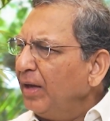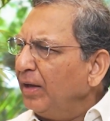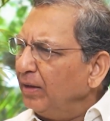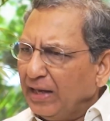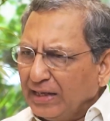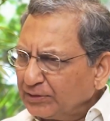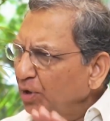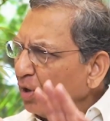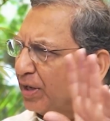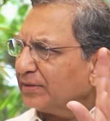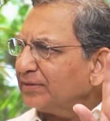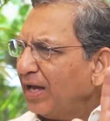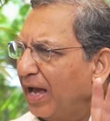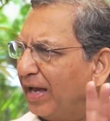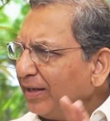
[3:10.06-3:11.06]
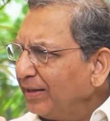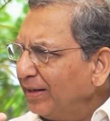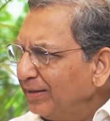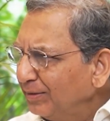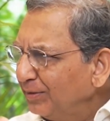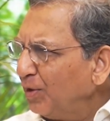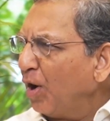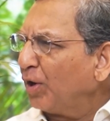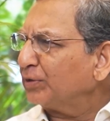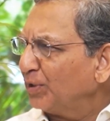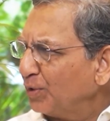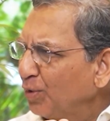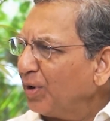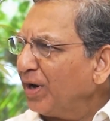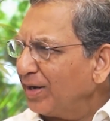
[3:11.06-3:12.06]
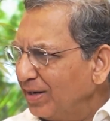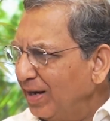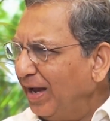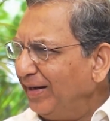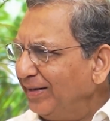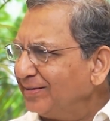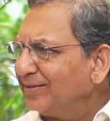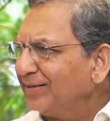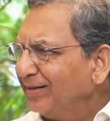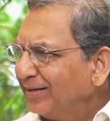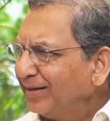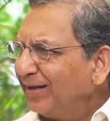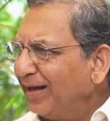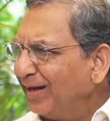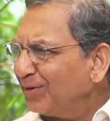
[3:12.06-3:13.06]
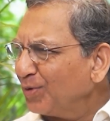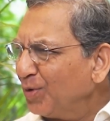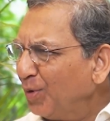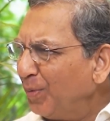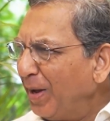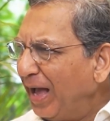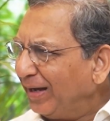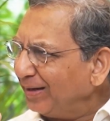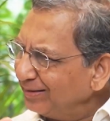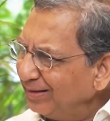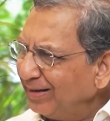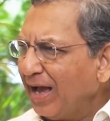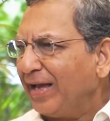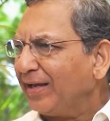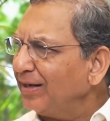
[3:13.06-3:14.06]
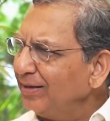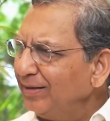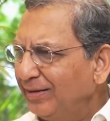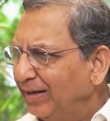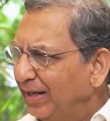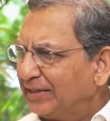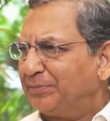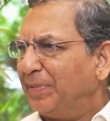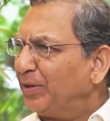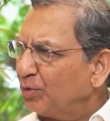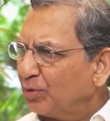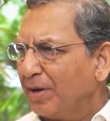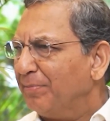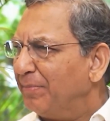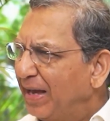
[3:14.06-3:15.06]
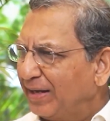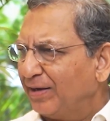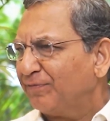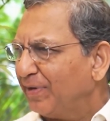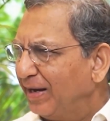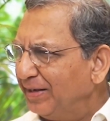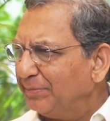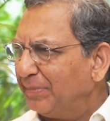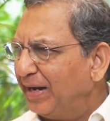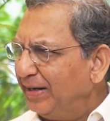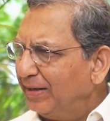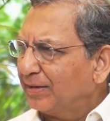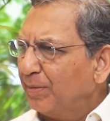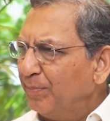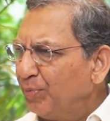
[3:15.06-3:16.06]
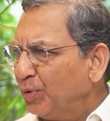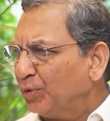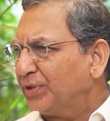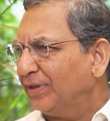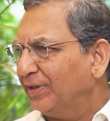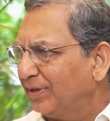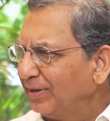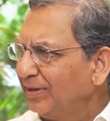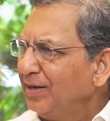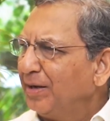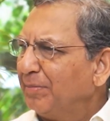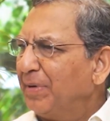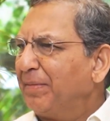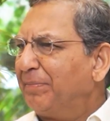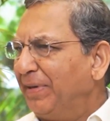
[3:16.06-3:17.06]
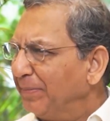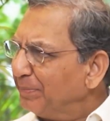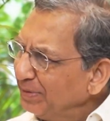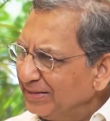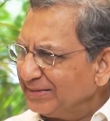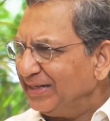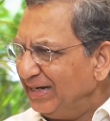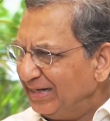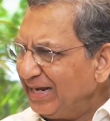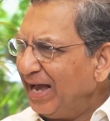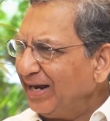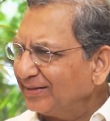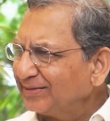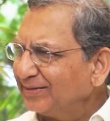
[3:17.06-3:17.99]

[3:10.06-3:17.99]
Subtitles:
as long as I can lock the door at night and go back, I can expect to come back and find my computer, my papers intact.